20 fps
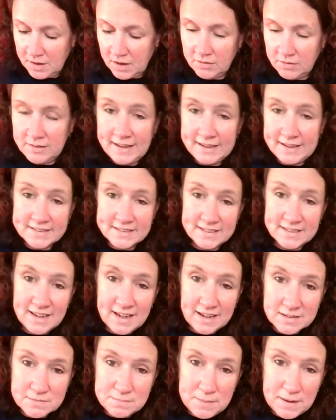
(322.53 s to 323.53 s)
Okay, so the
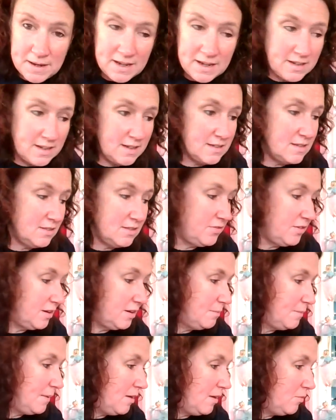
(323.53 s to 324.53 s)
next bit is the
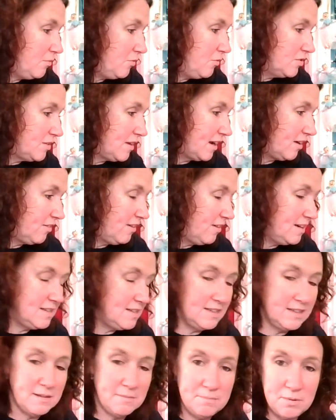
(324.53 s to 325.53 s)
fun bit for
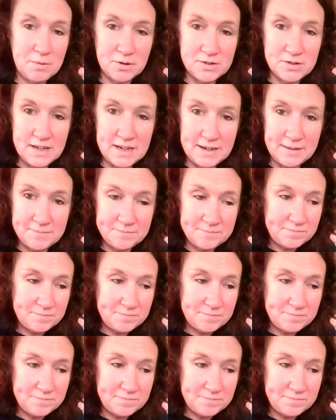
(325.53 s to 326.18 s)
decorating the body.